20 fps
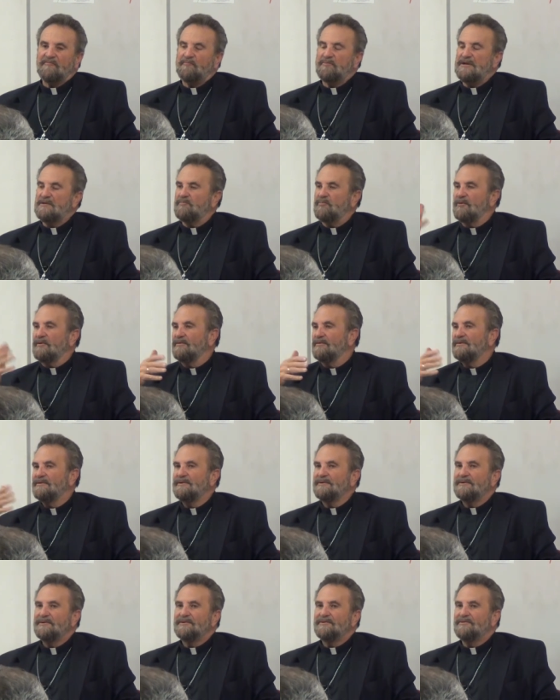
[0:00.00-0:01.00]
of people
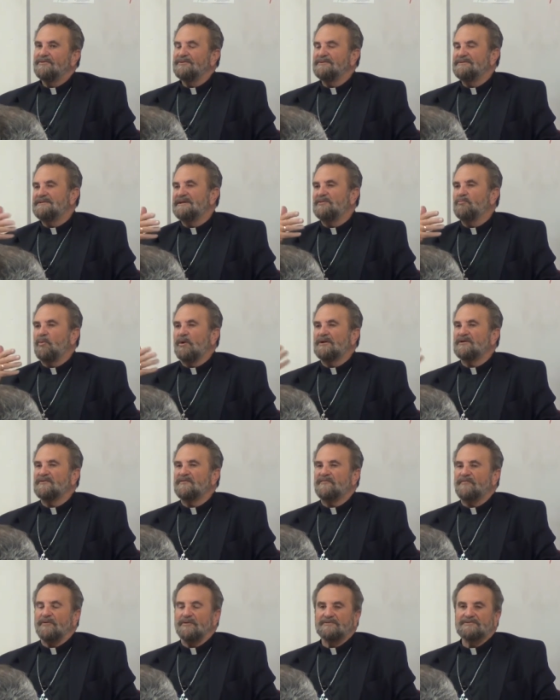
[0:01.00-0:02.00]
who did
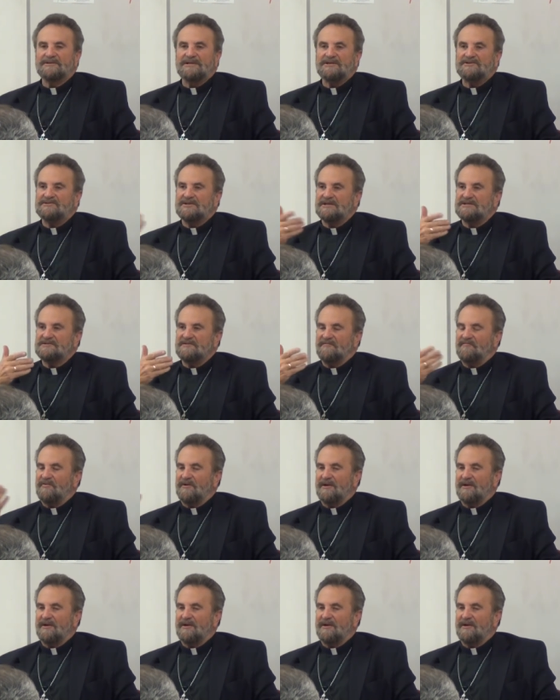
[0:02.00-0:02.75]
wonderful teachings and